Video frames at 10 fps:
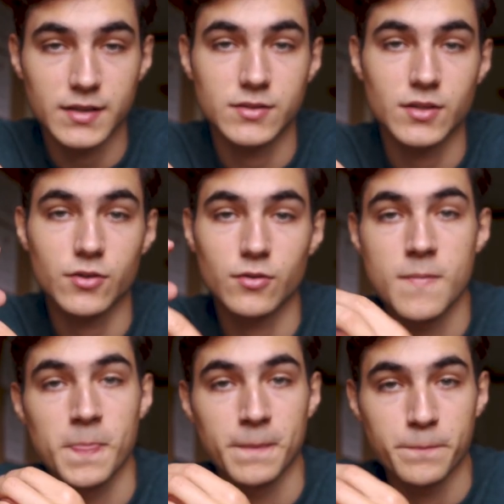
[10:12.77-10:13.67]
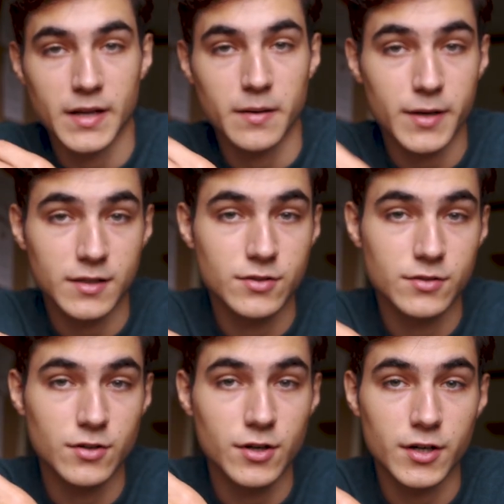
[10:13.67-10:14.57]
So make
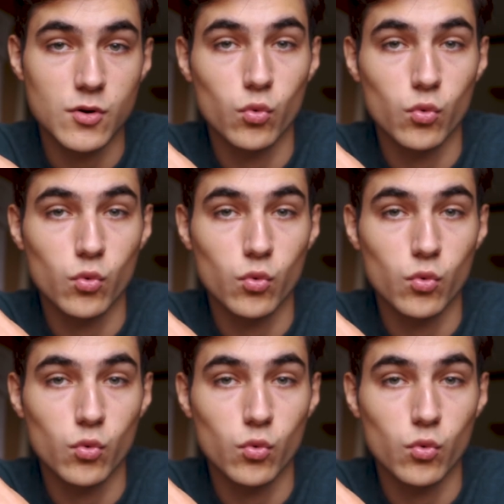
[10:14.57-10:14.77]
sure